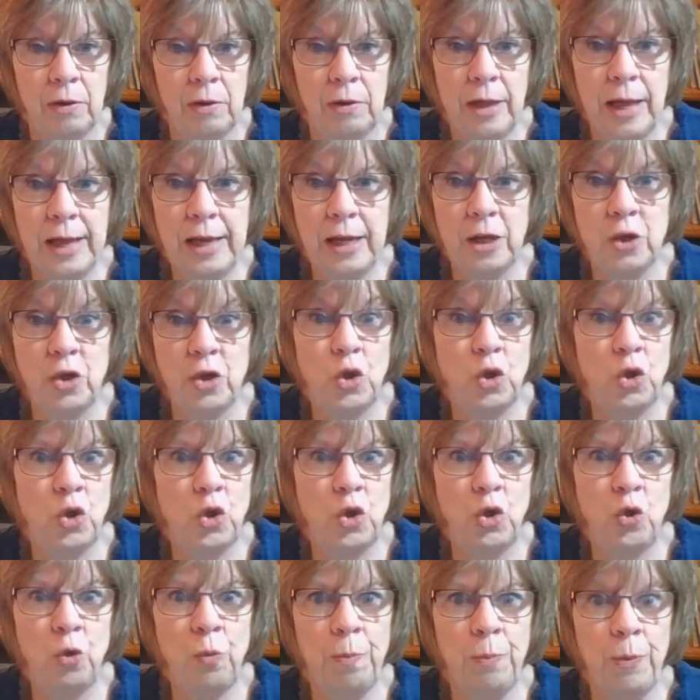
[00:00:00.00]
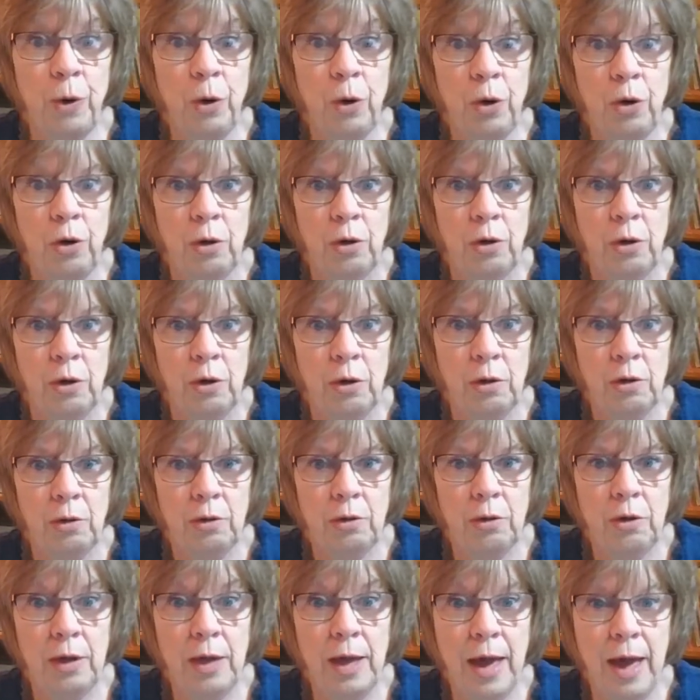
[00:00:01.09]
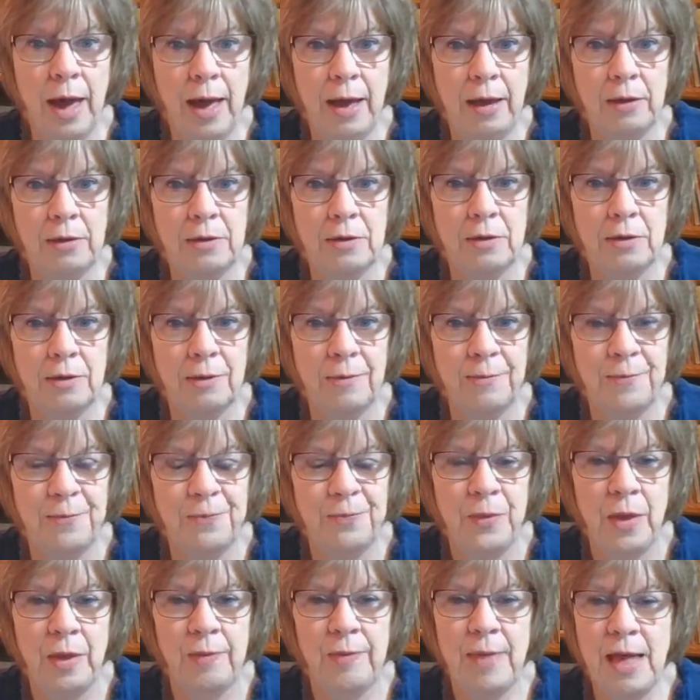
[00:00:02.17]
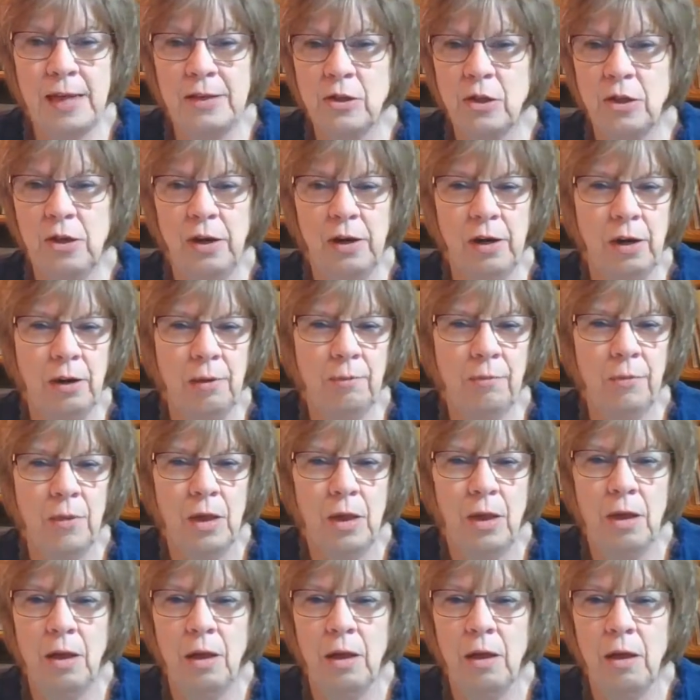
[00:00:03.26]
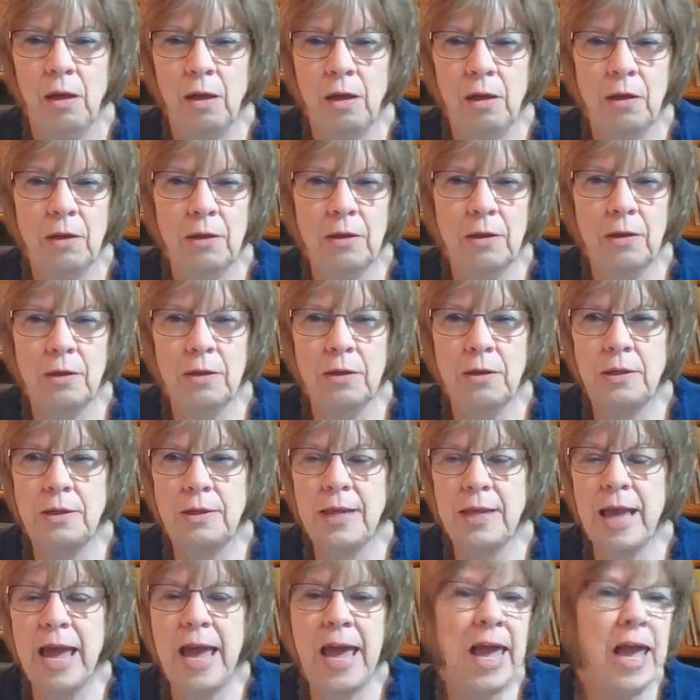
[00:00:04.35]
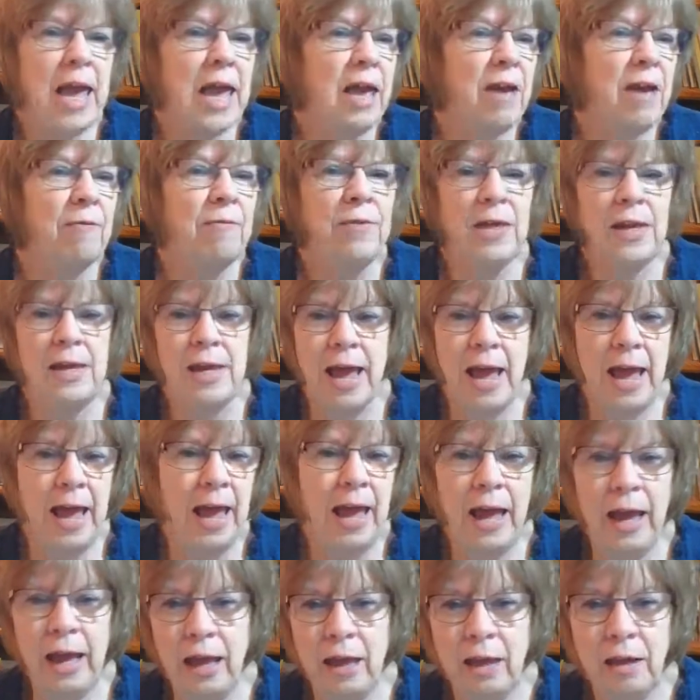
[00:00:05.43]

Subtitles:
like a super cat that's going to save the day.